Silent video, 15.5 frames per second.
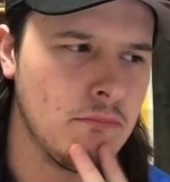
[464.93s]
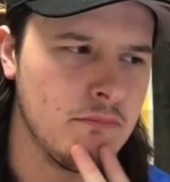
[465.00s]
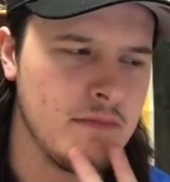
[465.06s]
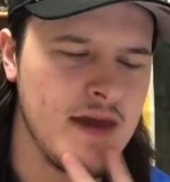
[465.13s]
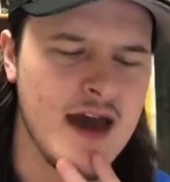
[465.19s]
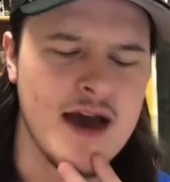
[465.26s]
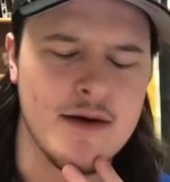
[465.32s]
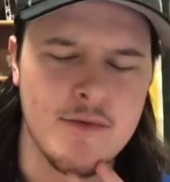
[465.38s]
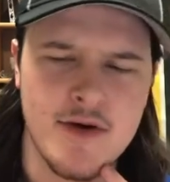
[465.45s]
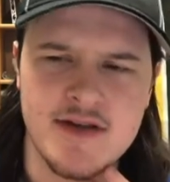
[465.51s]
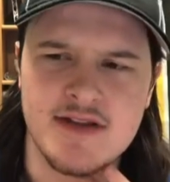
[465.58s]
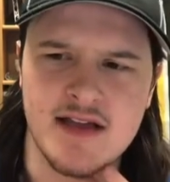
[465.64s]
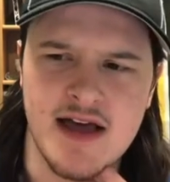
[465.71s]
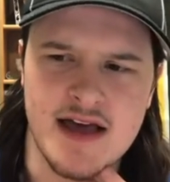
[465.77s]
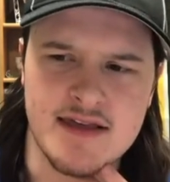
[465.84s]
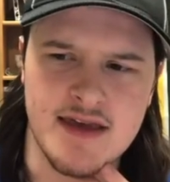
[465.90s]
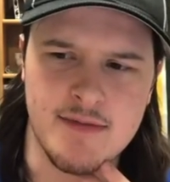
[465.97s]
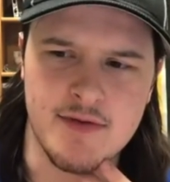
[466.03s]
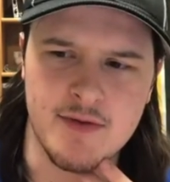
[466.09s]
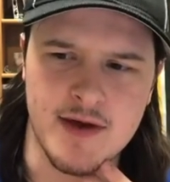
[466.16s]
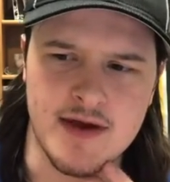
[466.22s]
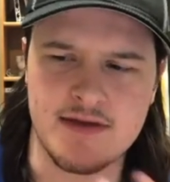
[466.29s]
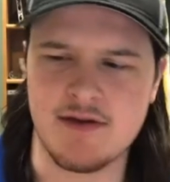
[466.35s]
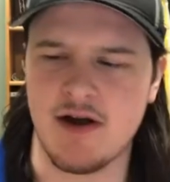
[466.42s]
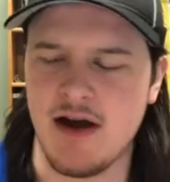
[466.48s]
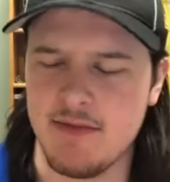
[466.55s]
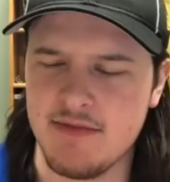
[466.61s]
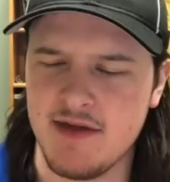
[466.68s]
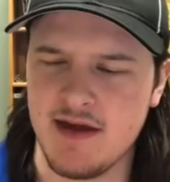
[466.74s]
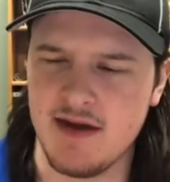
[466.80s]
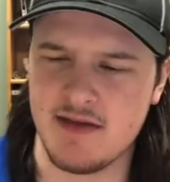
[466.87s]
Yeah, it was the last game of the week. Sorry,
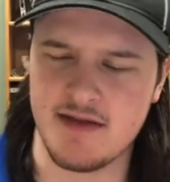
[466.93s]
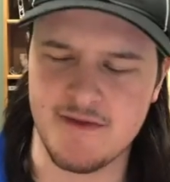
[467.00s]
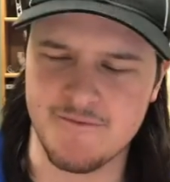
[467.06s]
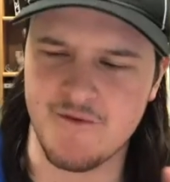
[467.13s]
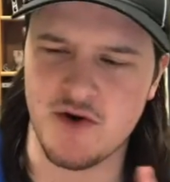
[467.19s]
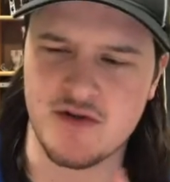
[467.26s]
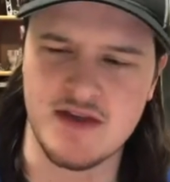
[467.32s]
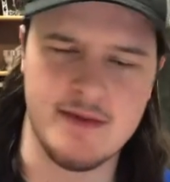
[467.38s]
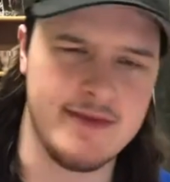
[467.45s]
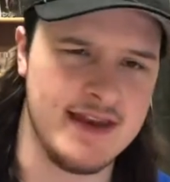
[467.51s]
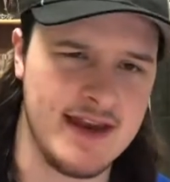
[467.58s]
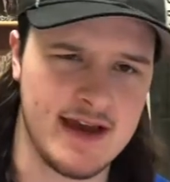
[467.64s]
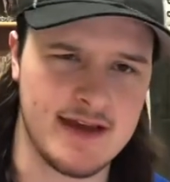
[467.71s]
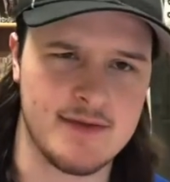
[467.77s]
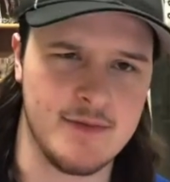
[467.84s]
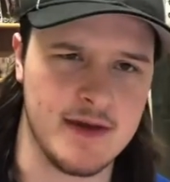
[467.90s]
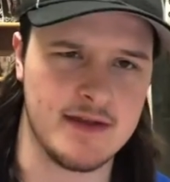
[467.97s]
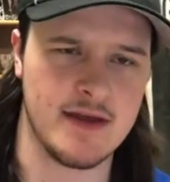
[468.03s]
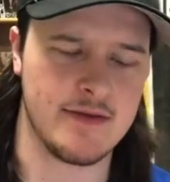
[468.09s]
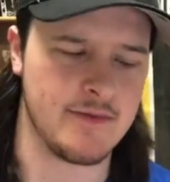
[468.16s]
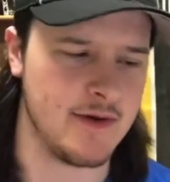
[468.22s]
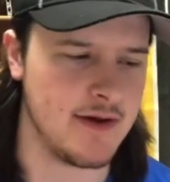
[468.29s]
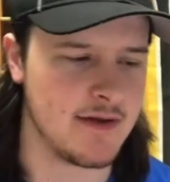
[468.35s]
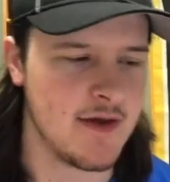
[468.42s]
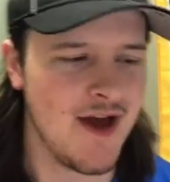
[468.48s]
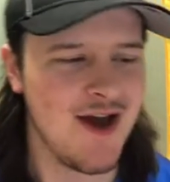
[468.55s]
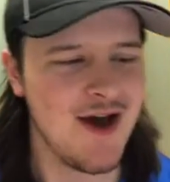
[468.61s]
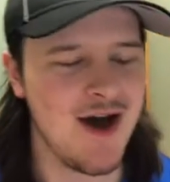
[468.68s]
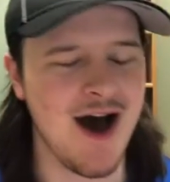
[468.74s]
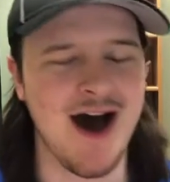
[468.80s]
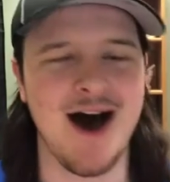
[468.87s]
I'm thinking it's the first game of next week. That's what it is.
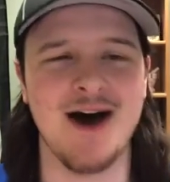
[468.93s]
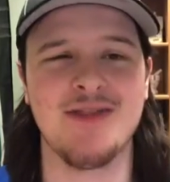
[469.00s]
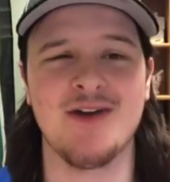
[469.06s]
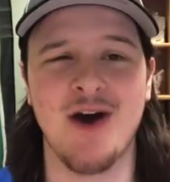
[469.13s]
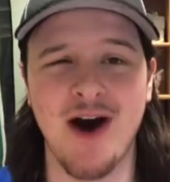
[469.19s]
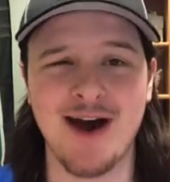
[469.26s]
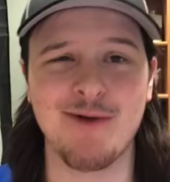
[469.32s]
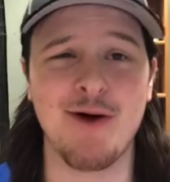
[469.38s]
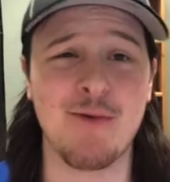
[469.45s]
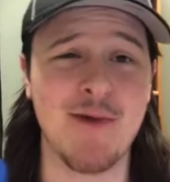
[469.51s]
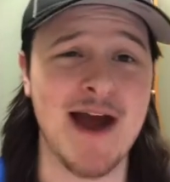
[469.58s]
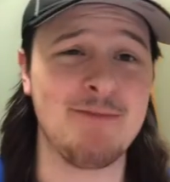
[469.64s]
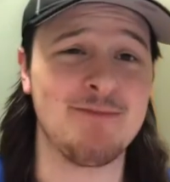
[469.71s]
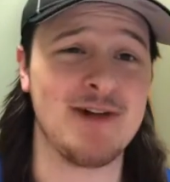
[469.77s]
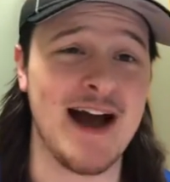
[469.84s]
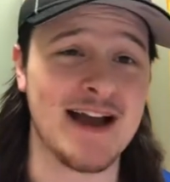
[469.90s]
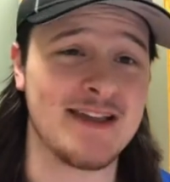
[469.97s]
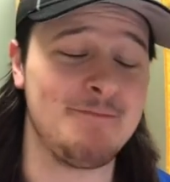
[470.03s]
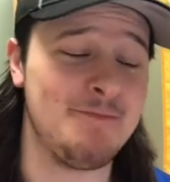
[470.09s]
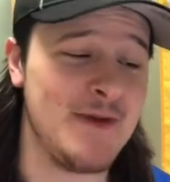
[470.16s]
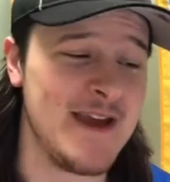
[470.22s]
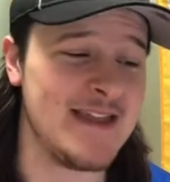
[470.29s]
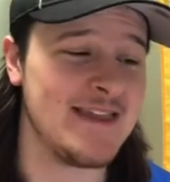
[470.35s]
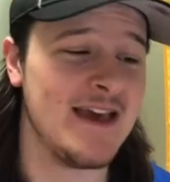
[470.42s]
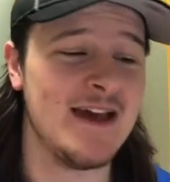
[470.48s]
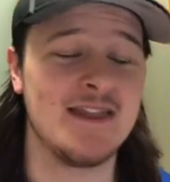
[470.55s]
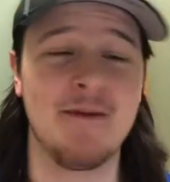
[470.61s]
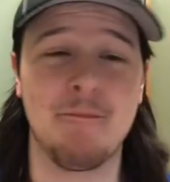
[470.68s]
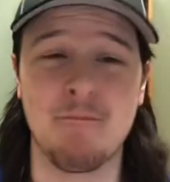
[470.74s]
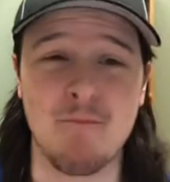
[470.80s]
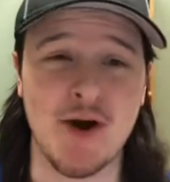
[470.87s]
Uh, the Ottawa Redblacks beat
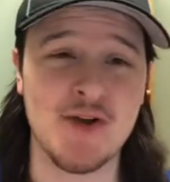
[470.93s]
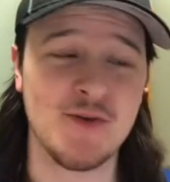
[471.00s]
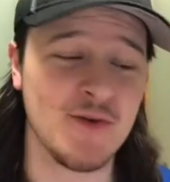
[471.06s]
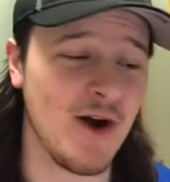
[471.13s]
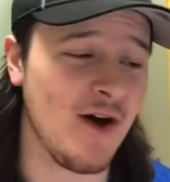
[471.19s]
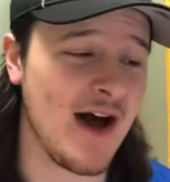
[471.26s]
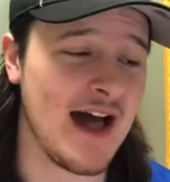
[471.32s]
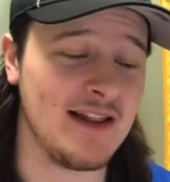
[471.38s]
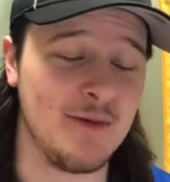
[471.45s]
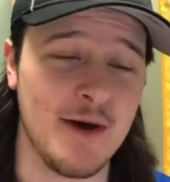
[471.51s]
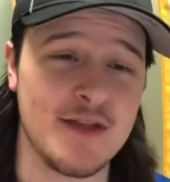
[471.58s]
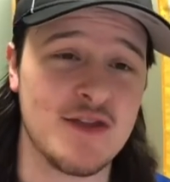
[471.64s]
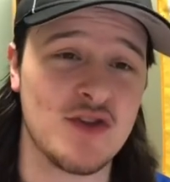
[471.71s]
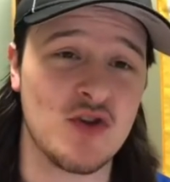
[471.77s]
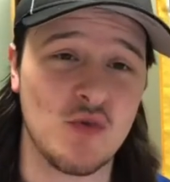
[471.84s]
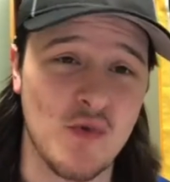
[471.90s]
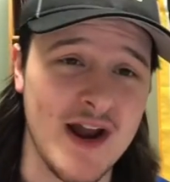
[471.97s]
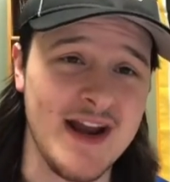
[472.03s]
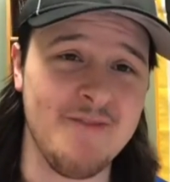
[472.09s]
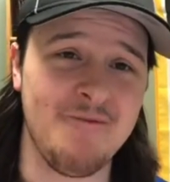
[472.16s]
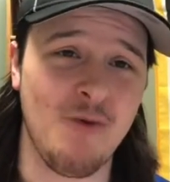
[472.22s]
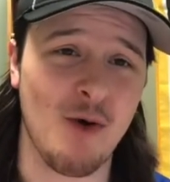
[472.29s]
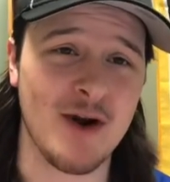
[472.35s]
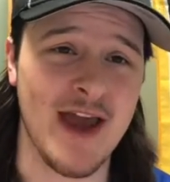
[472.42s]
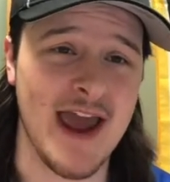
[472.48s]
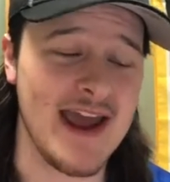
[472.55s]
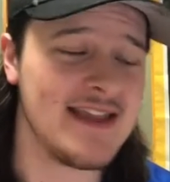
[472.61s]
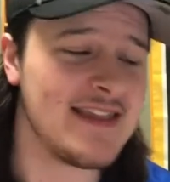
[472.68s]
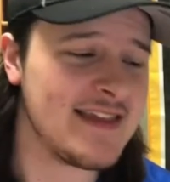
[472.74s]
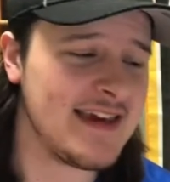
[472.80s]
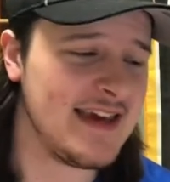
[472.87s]
the Montreal Alouettes twenty-four to
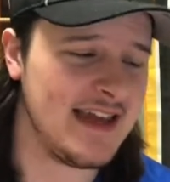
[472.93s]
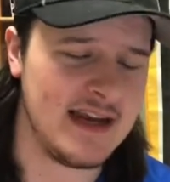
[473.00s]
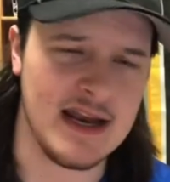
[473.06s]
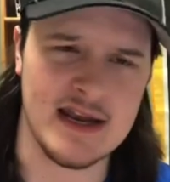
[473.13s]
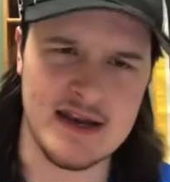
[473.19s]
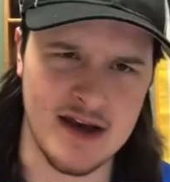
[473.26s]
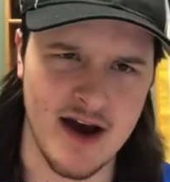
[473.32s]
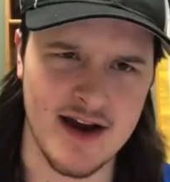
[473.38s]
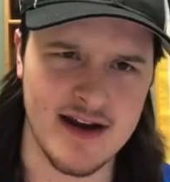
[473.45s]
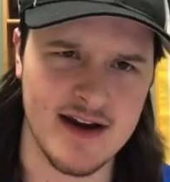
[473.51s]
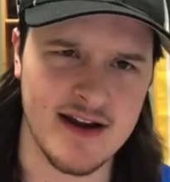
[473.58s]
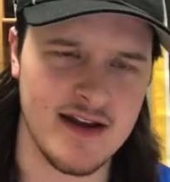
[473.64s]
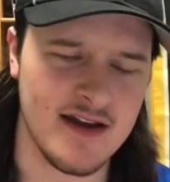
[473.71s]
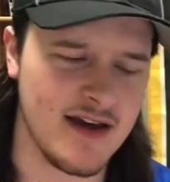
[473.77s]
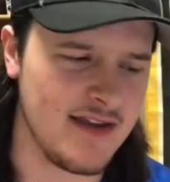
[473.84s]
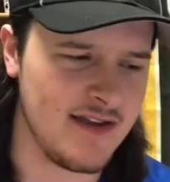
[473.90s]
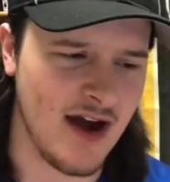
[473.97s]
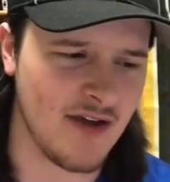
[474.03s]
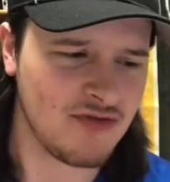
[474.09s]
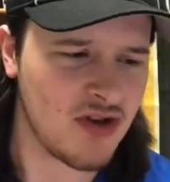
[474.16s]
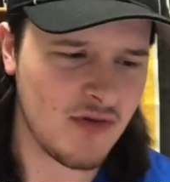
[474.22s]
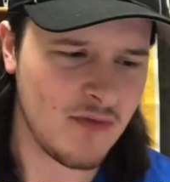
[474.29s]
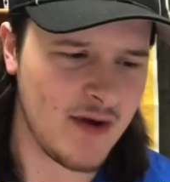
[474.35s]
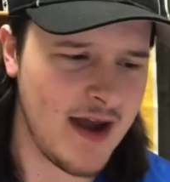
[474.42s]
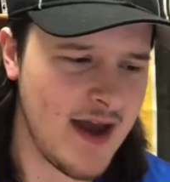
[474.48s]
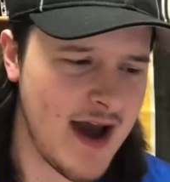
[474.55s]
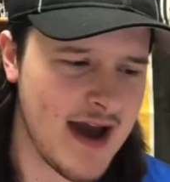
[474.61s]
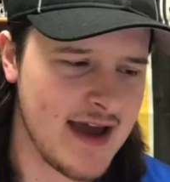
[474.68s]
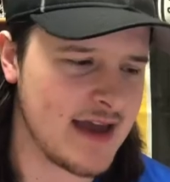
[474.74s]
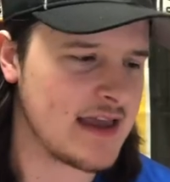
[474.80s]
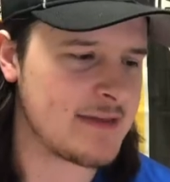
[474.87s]
eighteen. Not, a, uh, not the way
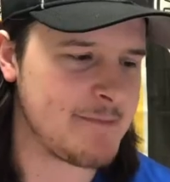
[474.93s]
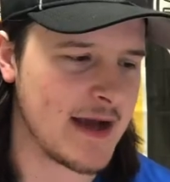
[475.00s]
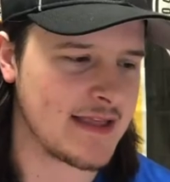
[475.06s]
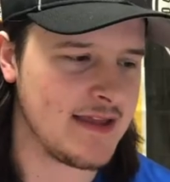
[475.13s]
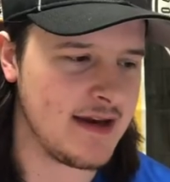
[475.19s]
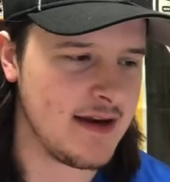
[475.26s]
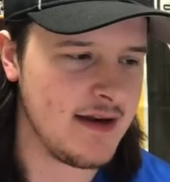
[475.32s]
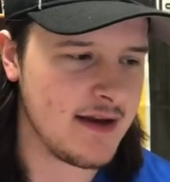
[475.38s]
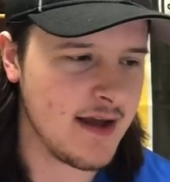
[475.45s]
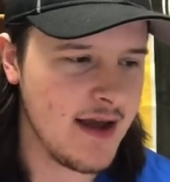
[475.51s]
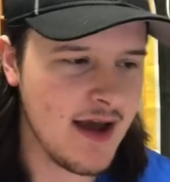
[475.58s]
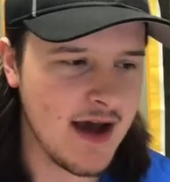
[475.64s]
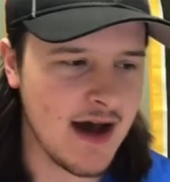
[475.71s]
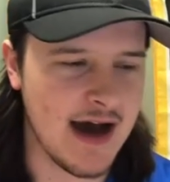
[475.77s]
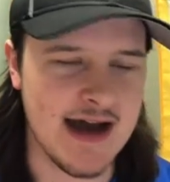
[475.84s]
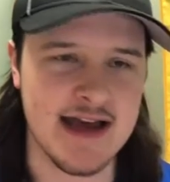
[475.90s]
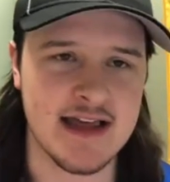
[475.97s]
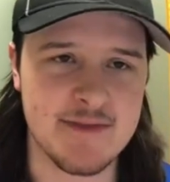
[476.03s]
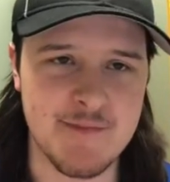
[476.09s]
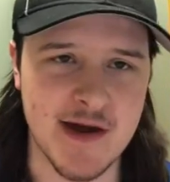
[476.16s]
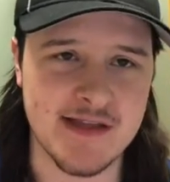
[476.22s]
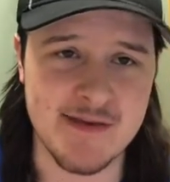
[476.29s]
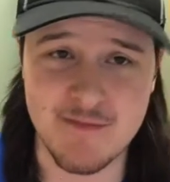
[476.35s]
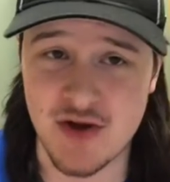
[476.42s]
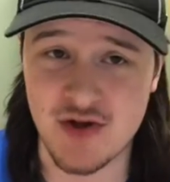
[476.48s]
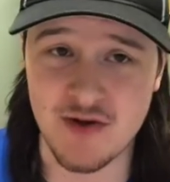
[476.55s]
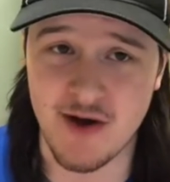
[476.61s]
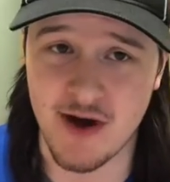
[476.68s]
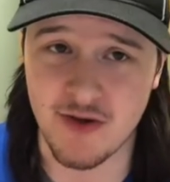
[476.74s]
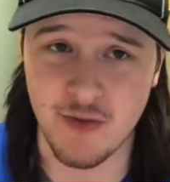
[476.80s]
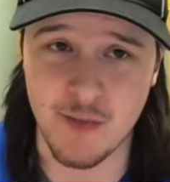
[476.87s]
I expected it. I expected
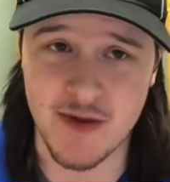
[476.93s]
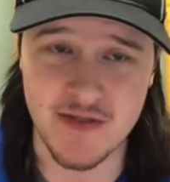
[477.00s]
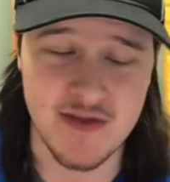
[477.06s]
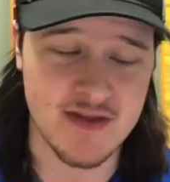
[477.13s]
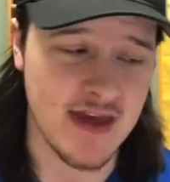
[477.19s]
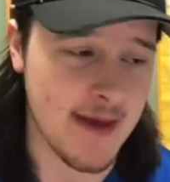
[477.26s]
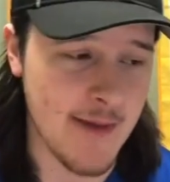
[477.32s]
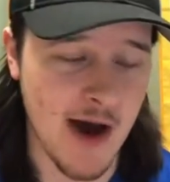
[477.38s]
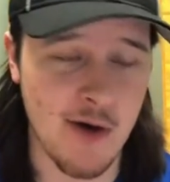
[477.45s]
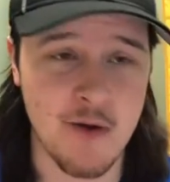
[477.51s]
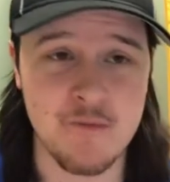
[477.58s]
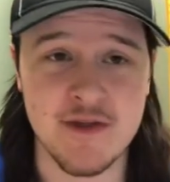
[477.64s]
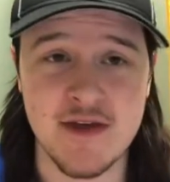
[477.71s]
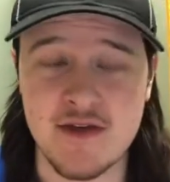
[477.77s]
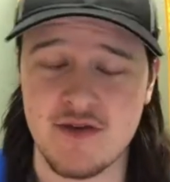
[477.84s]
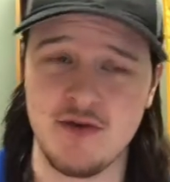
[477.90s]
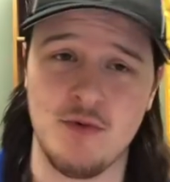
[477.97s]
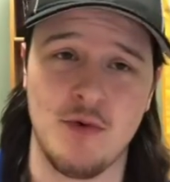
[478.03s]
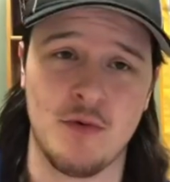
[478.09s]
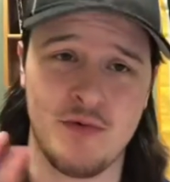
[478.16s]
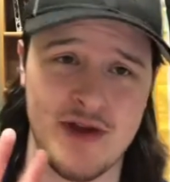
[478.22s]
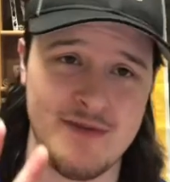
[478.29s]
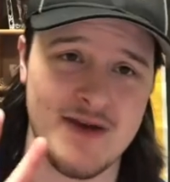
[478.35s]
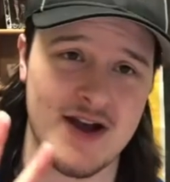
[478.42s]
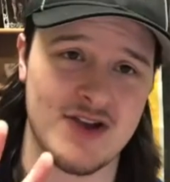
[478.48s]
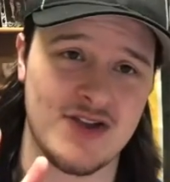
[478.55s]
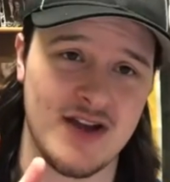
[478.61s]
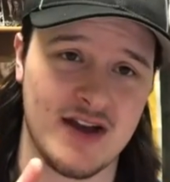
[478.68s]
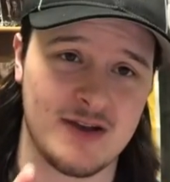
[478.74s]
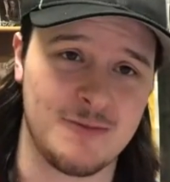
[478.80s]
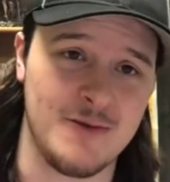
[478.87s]
Montreal to win this game. However, these two will
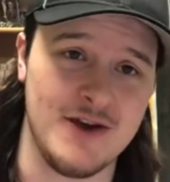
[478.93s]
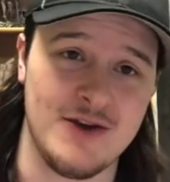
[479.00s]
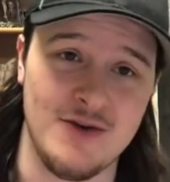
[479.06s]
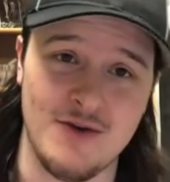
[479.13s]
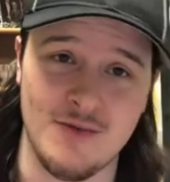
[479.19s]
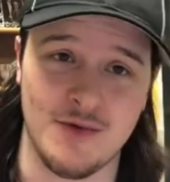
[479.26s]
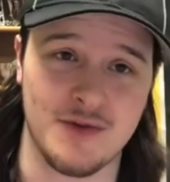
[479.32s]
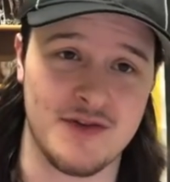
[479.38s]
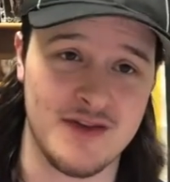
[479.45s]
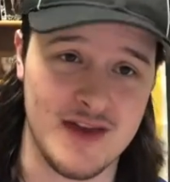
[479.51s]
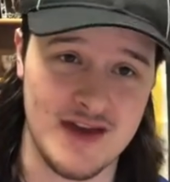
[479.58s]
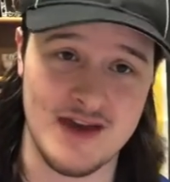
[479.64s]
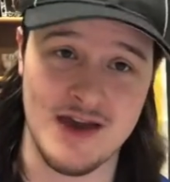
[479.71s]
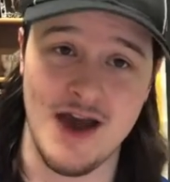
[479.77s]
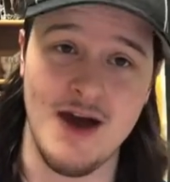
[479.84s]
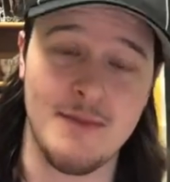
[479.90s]
rematch next week. You will see